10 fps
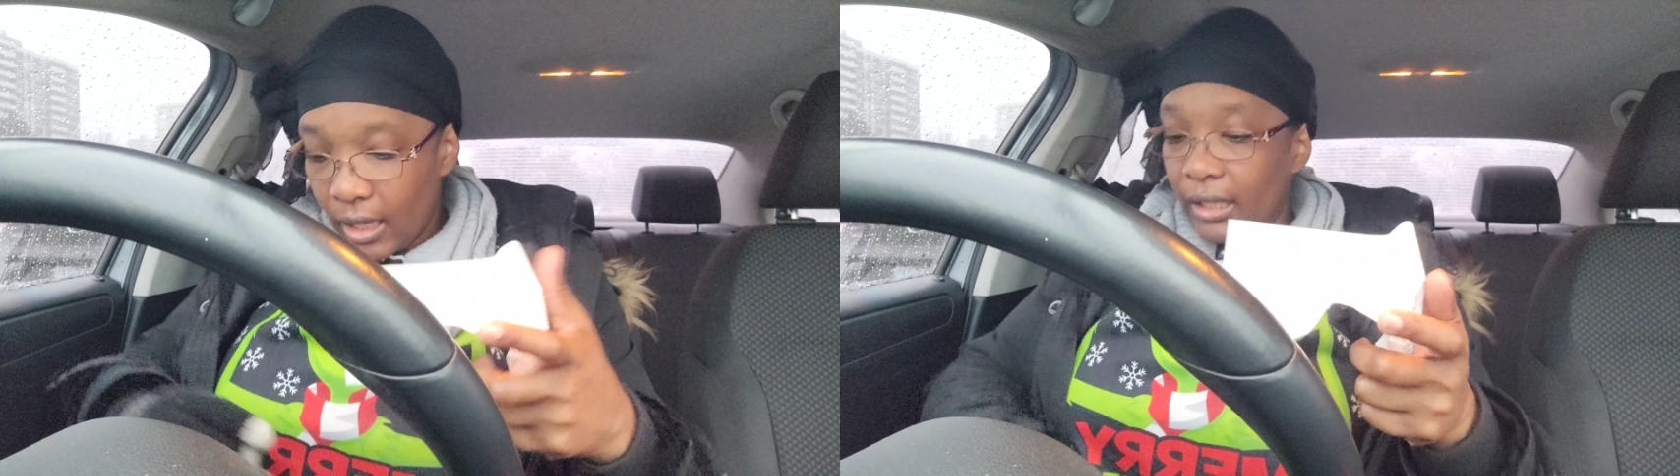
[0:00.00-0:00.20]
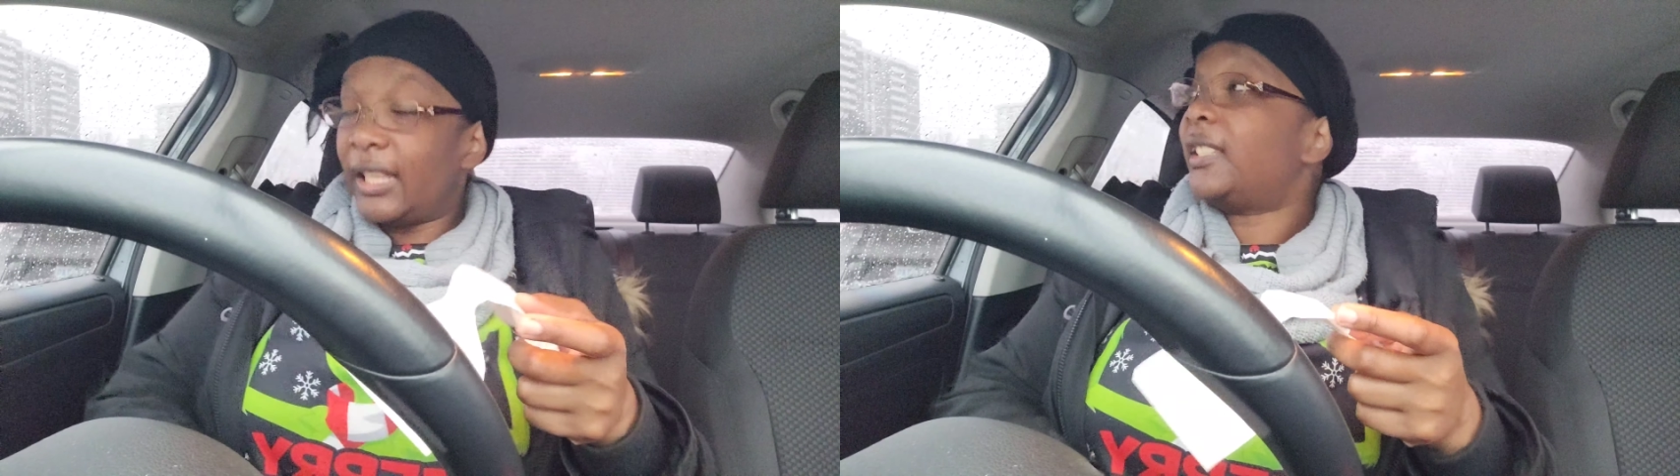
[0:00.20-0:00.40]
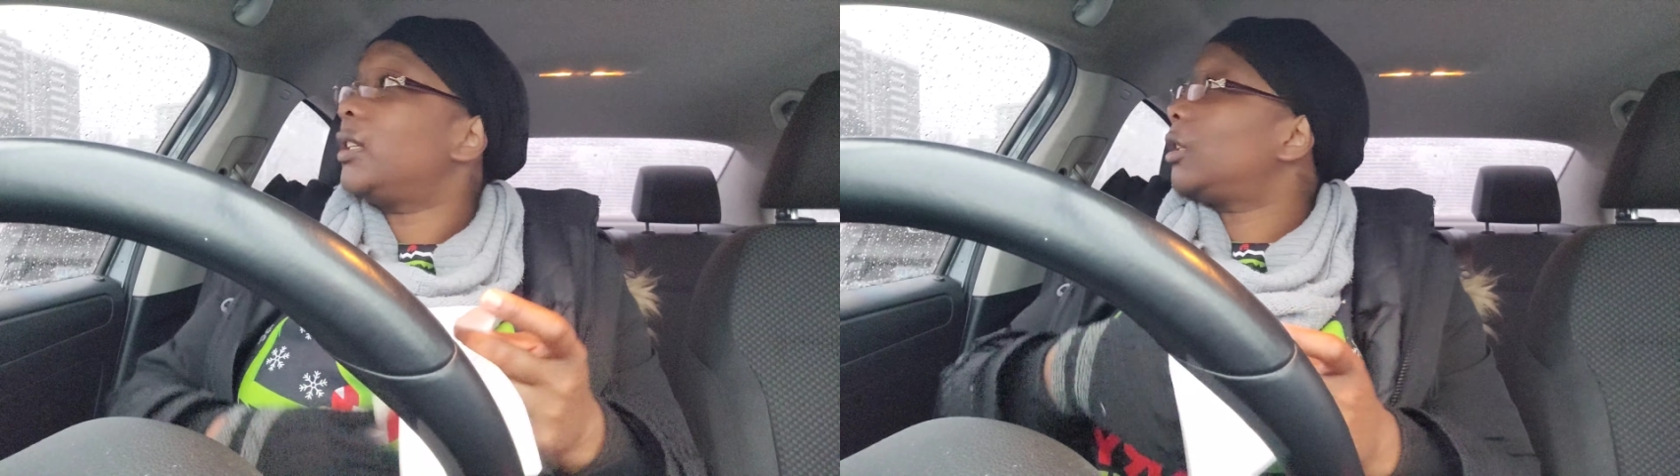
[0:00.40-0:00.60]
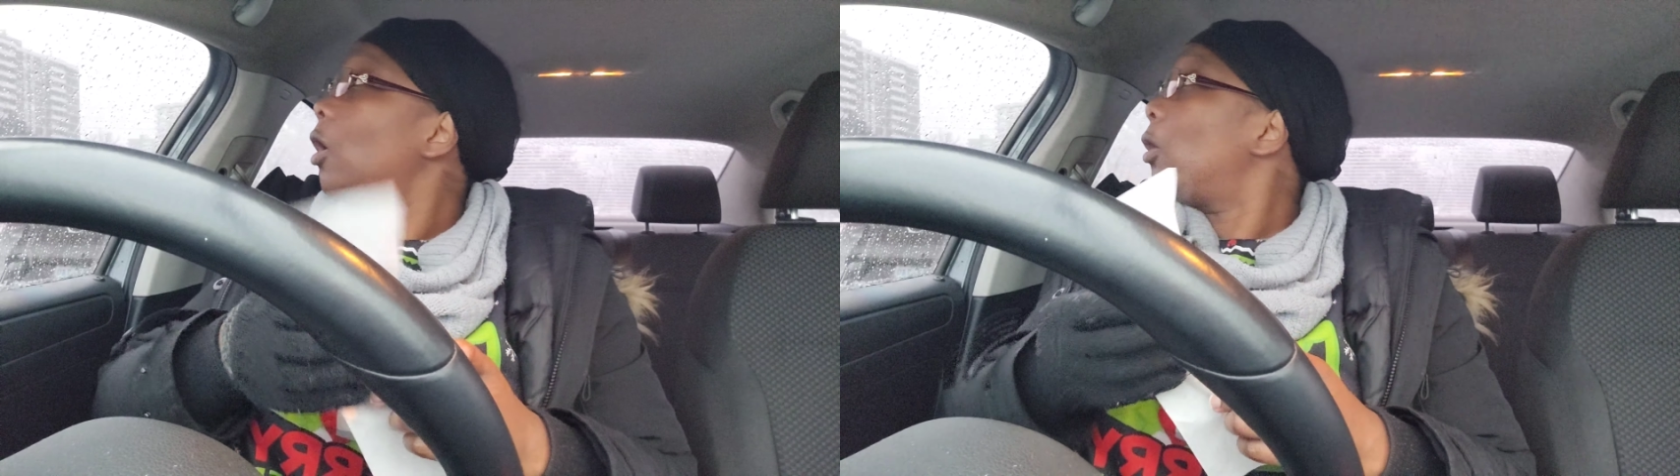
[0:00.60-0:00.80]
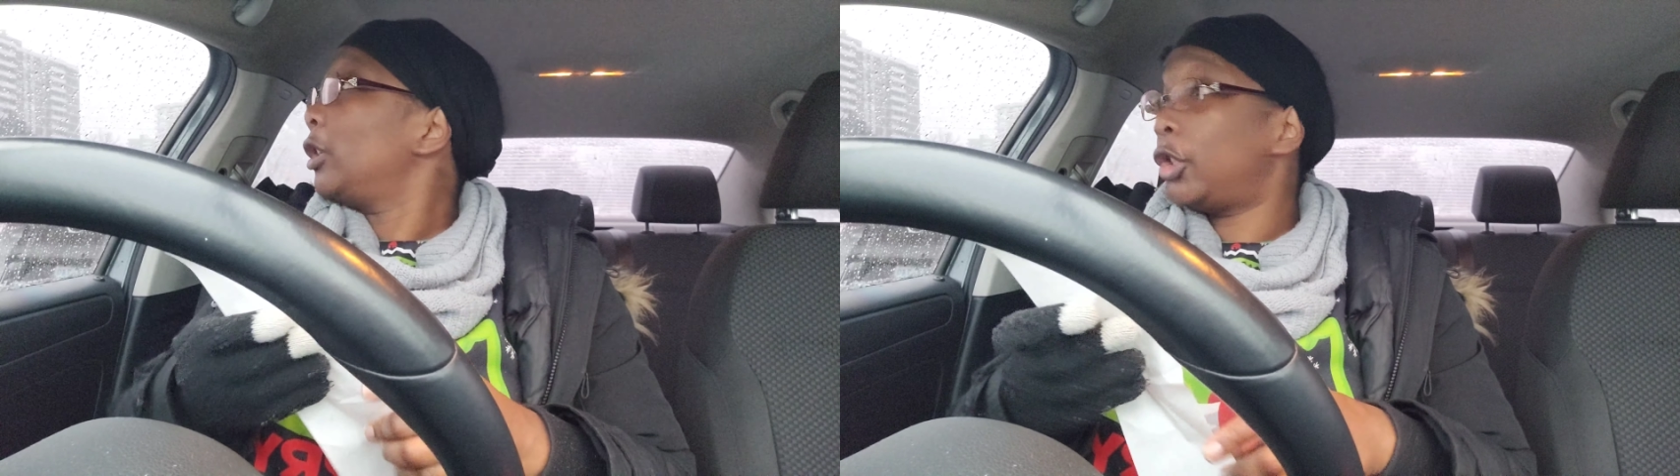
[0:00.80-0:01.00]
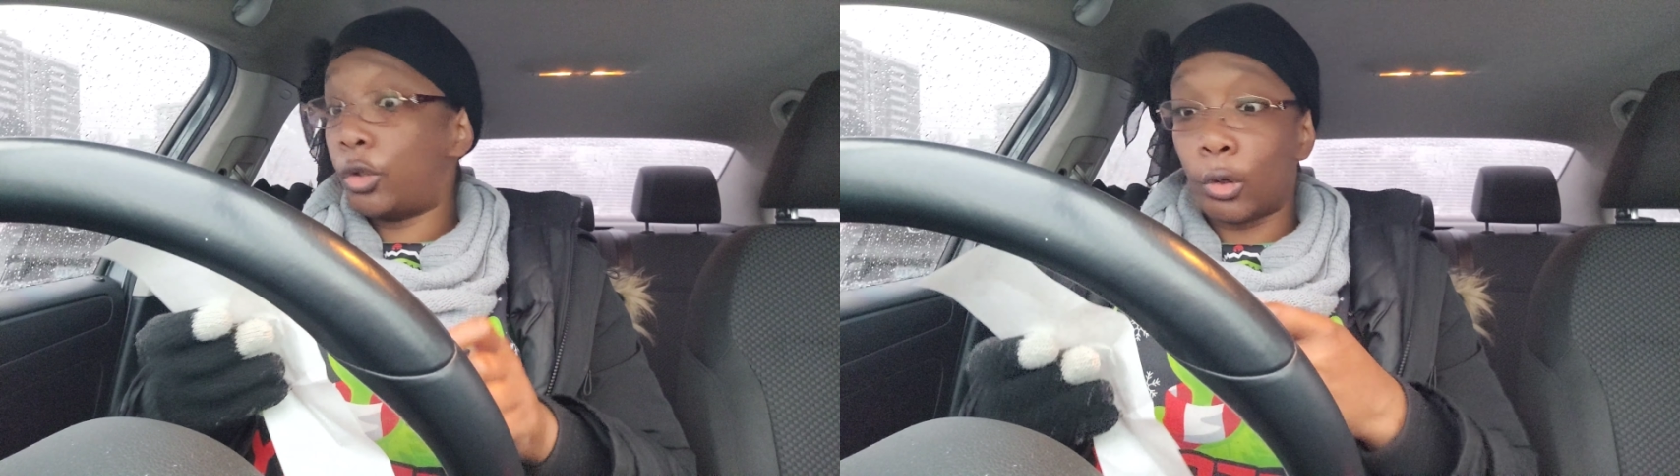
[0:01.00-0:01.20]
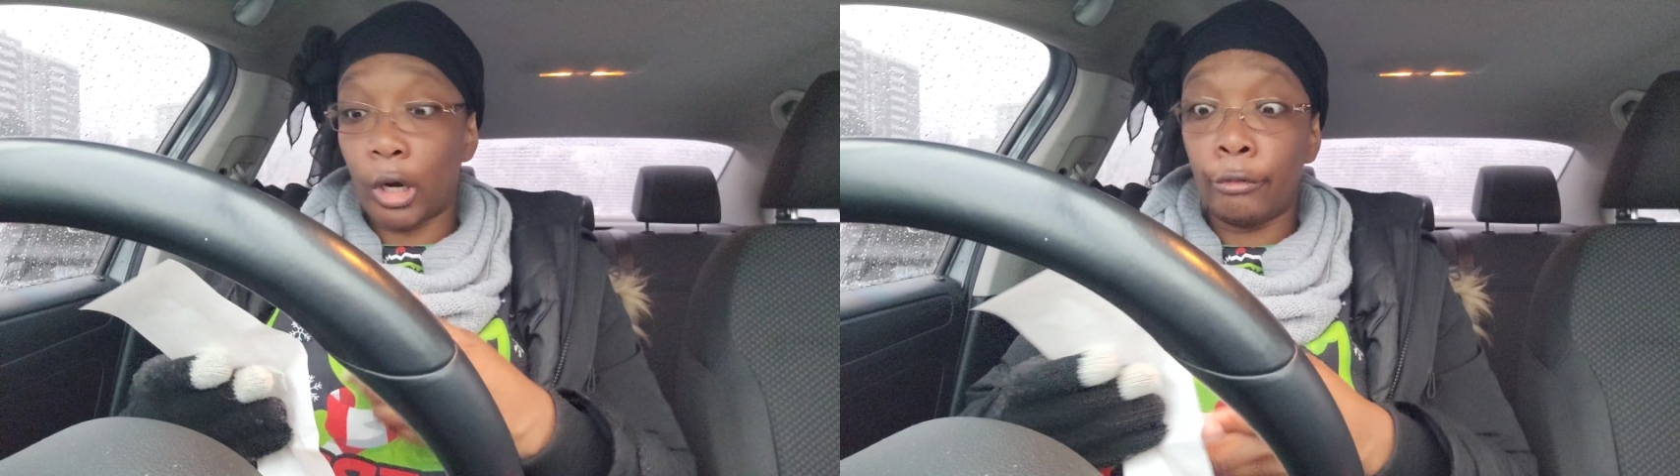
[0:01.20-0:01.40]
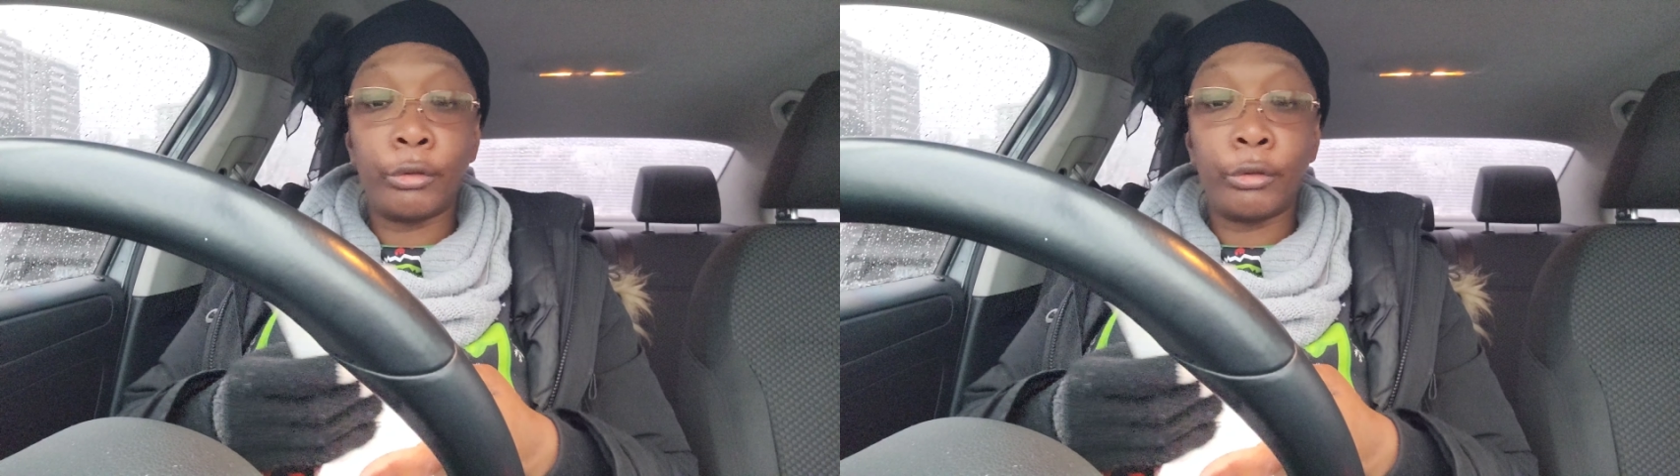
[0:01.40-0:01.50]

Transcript: This is the only store